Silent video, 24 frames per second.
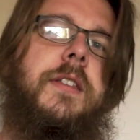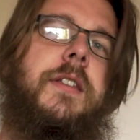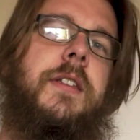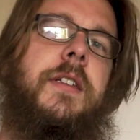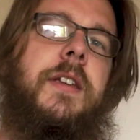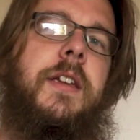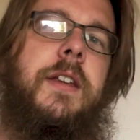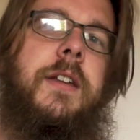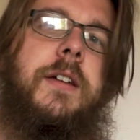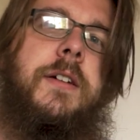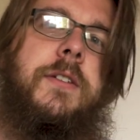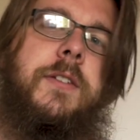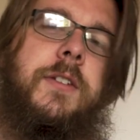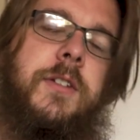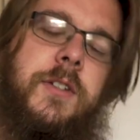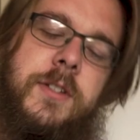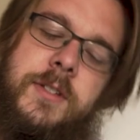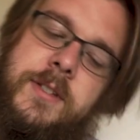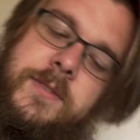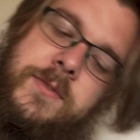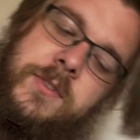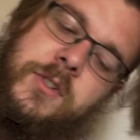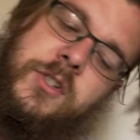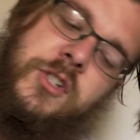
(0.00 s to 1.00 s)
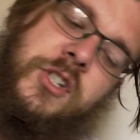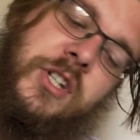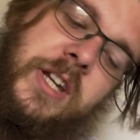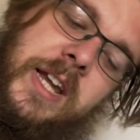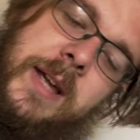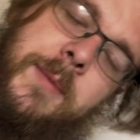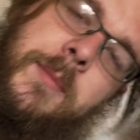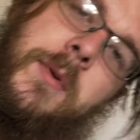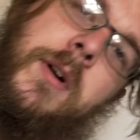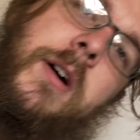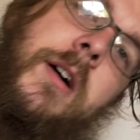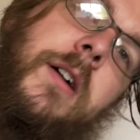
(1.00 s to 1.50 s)
You just
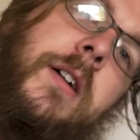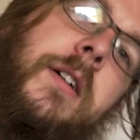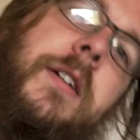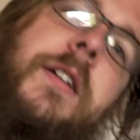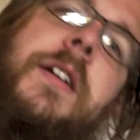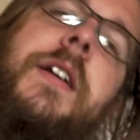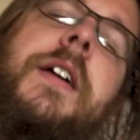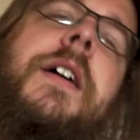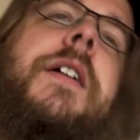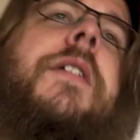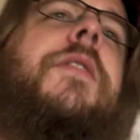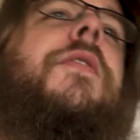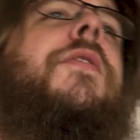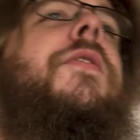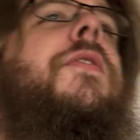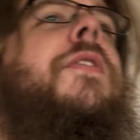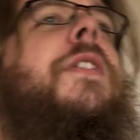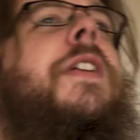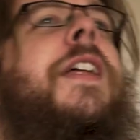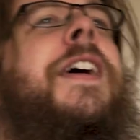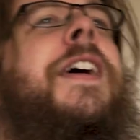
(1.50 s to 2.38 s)
jam hard enough.